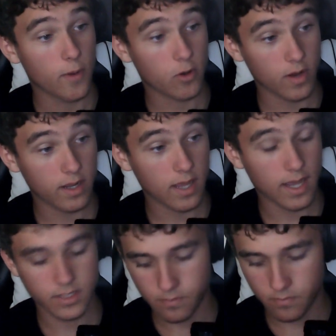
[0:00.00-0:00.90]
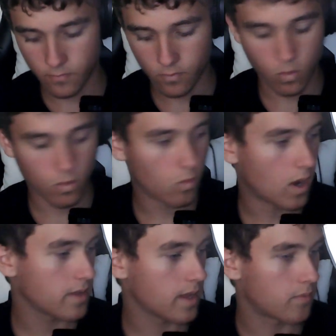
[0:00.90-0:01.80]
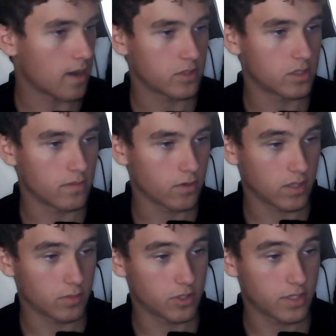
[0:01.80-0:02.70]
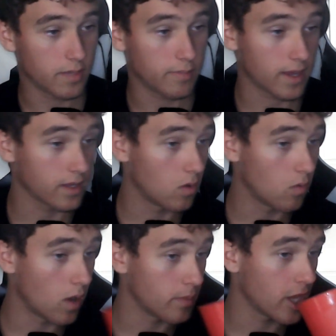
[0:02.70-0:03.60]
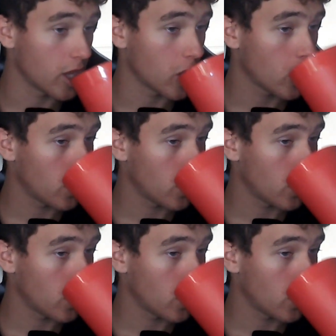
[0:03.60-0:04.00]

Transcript: a YBA private server, because I was just getting back into a YBA.